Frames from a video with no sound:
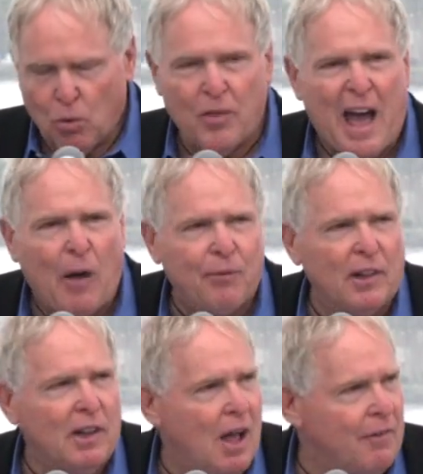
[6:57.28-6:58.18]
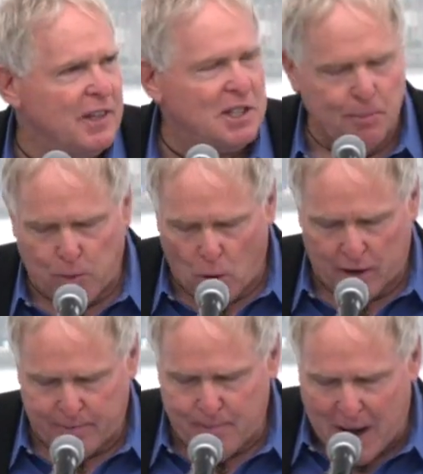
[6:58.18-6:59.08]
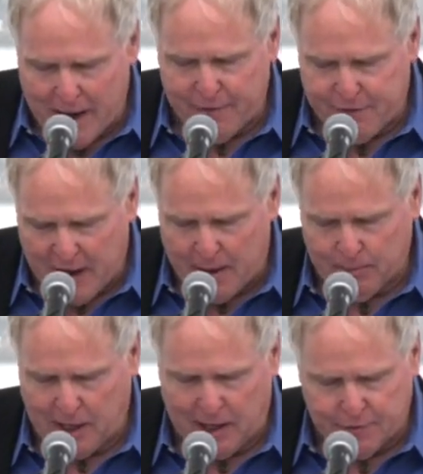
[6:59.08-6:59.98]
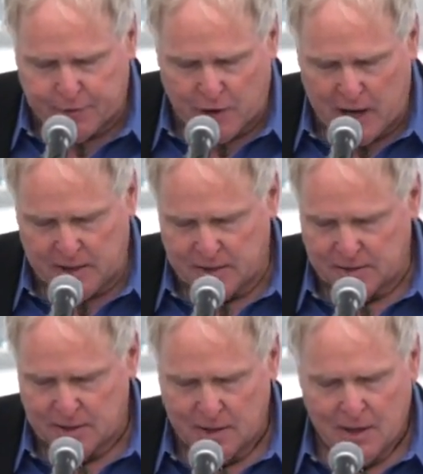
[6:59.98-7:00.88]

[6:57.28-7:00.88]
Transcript: Without the love and support of my family and friends,